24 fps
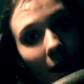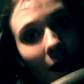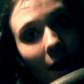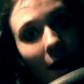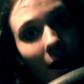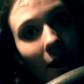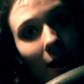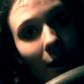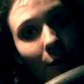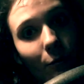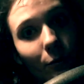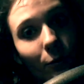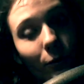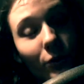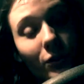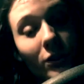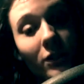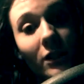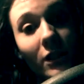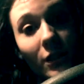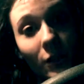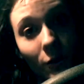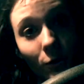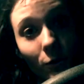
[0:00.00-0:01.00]
I will
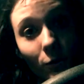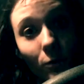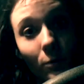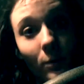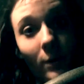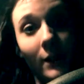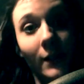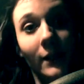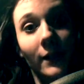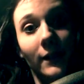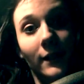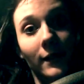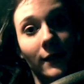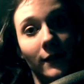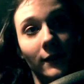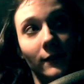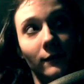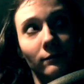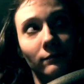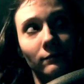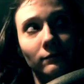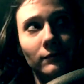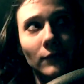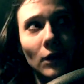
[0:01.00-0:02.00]
see you
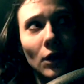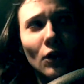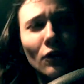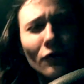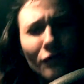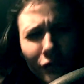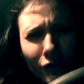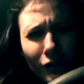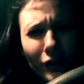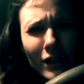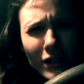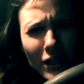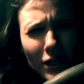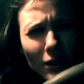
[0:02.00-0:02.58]
hopefully